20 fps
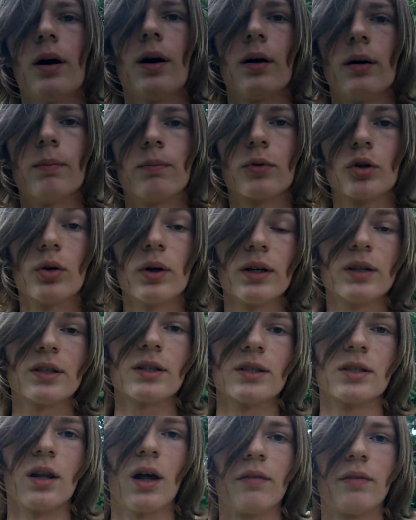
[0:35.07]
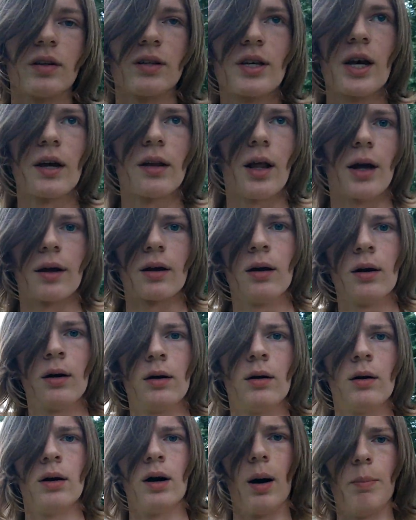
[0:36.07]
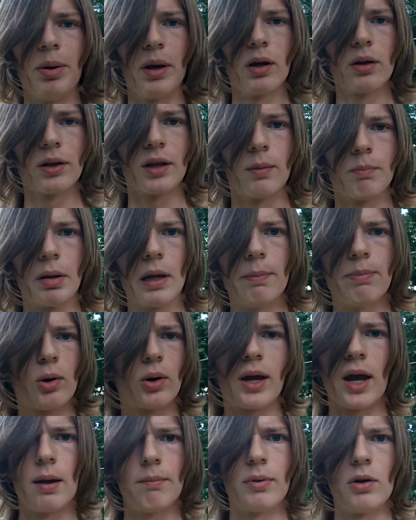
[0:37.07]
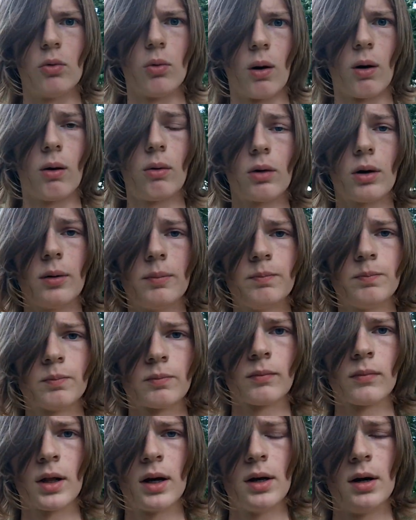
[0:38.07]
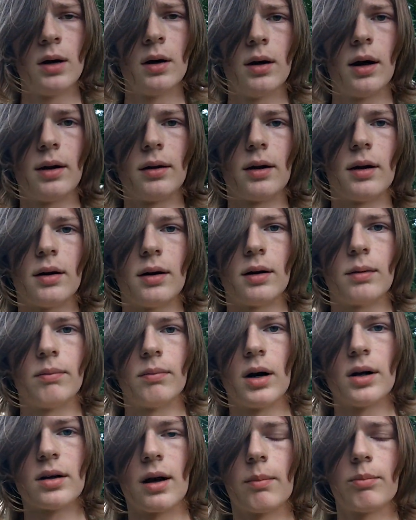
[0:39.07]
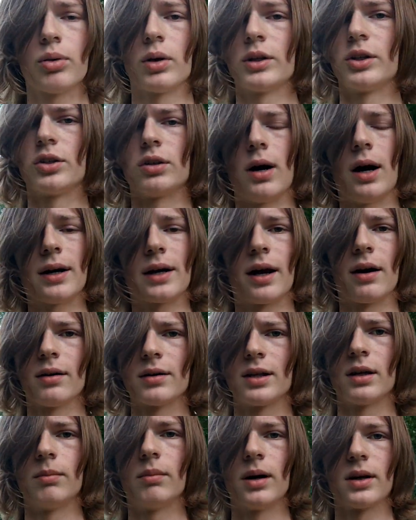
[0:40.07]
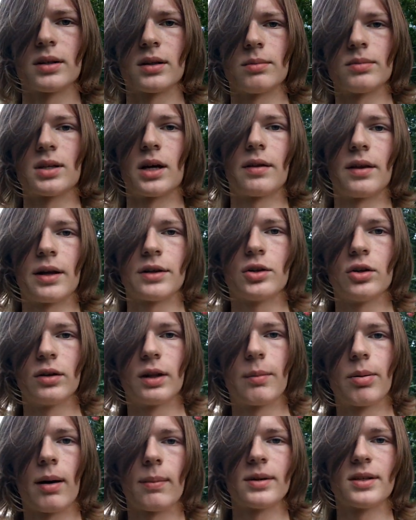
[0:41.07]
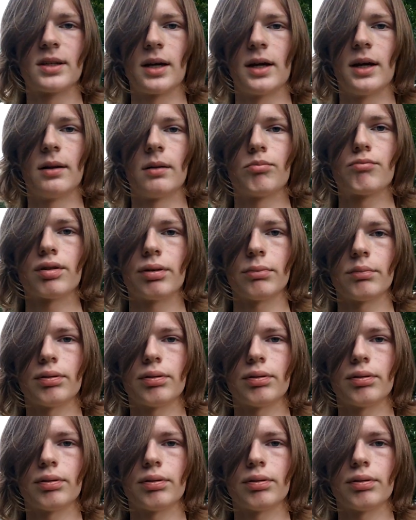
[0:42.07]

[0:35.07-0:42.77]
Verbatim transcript: uh, Christians love to say like a billion people can't be wrong, and uh, I'm pretty sure I guarantee Muslims say that too. They probably say it in